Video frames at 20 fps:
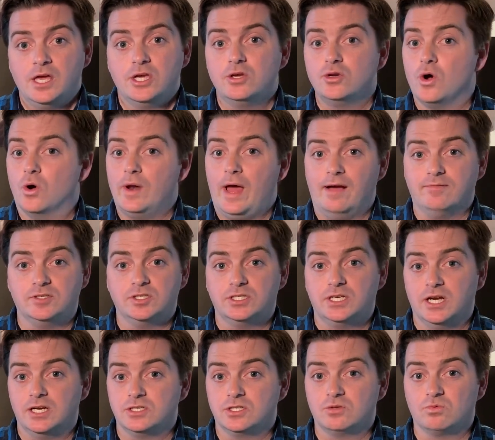You don't have to
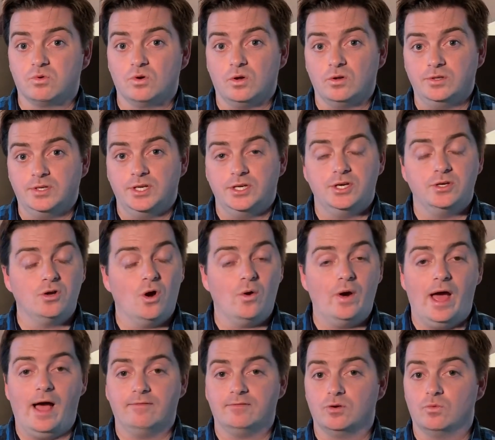change the world. You
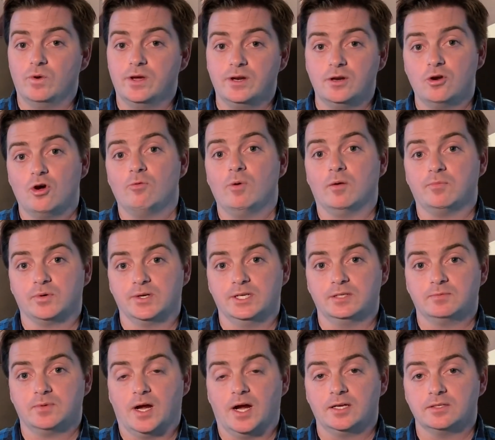don't have to win a Nobel
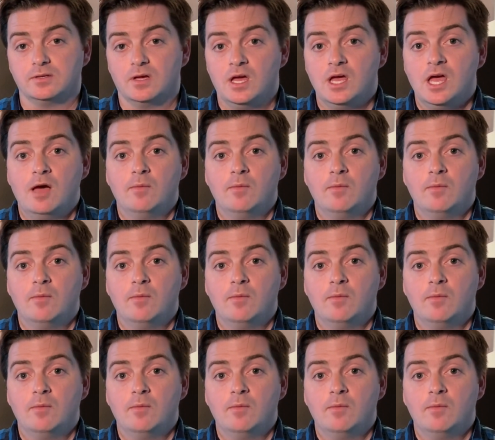Peace Prize.